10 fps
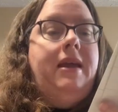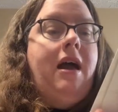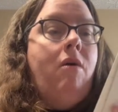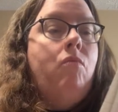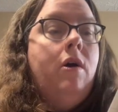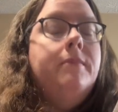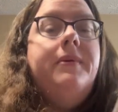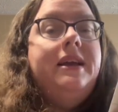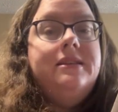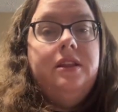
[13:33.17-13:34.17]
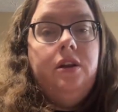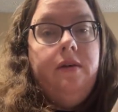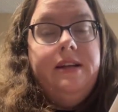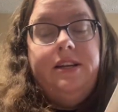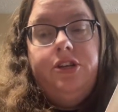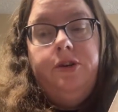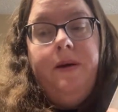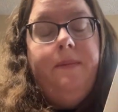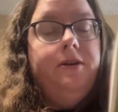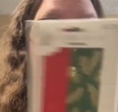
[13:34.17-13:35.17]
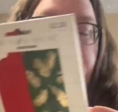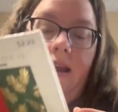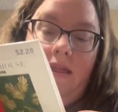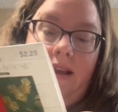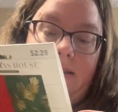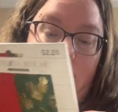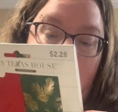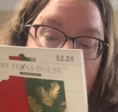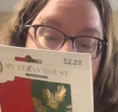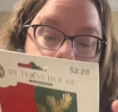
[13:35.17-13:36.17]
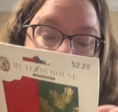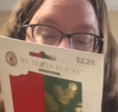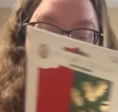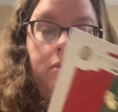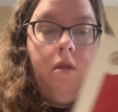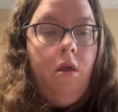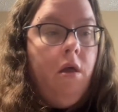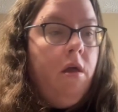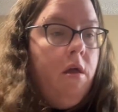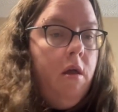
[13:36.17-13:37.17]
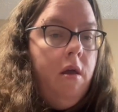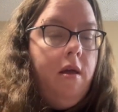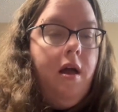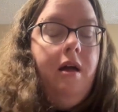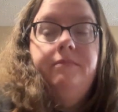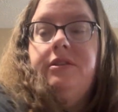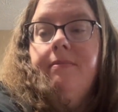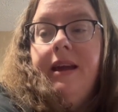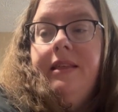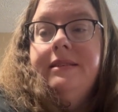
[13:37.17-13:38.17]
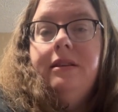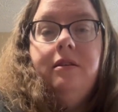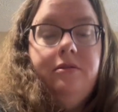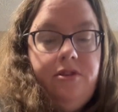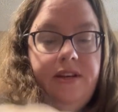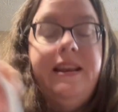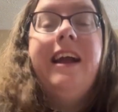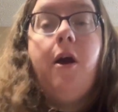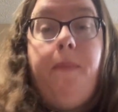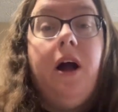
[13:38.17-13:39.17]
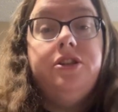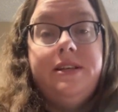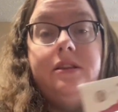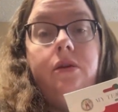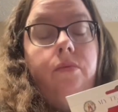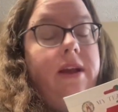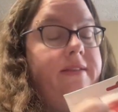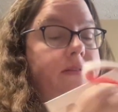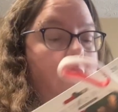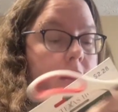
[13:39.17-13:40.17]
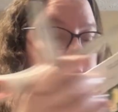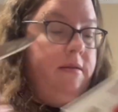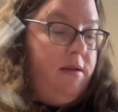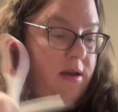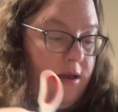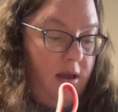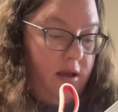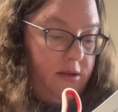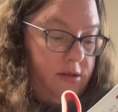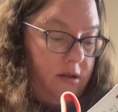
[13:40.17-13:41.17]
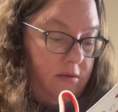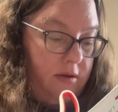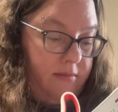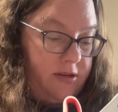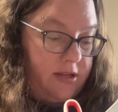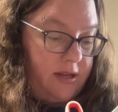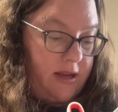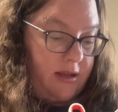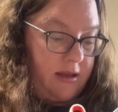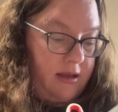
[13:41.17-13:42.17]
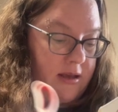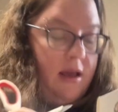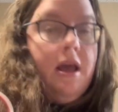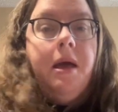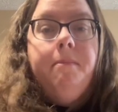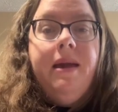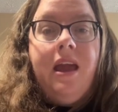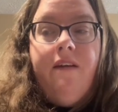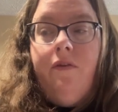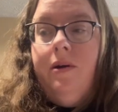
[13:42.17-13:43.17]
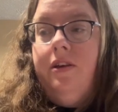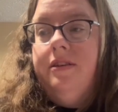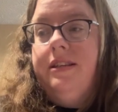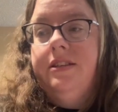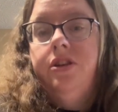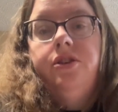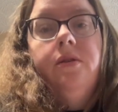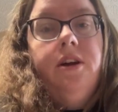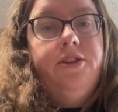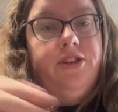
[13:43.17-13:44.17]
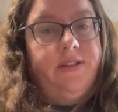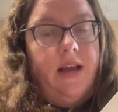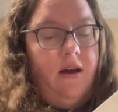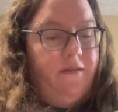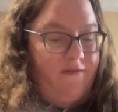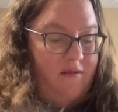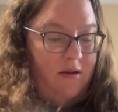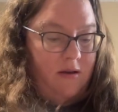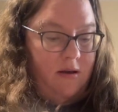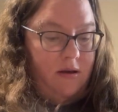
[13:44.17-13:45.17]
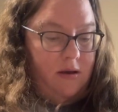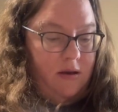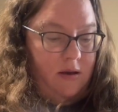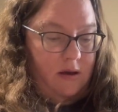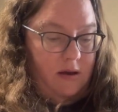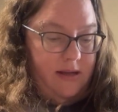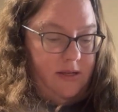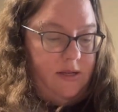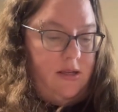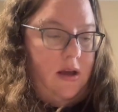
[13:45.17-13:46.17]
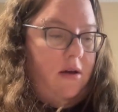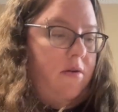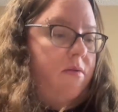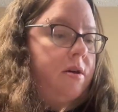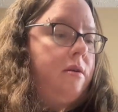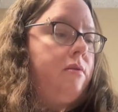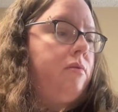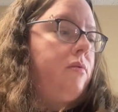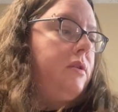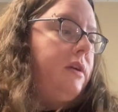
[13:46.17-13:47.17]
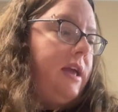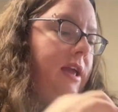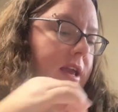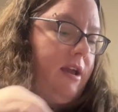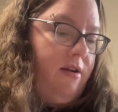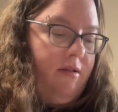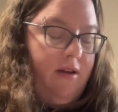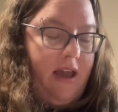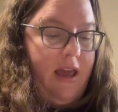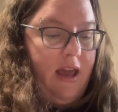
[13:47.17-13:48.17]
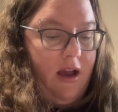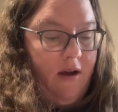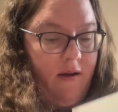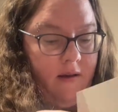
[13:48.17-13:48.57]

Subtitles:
me out one piece of the green tissue paper to make these little, to decoupage these little wreaths on. So I'm just going to be careful with your scissors. Don't cut yourself. Right, so, ooh, looky here, looky here.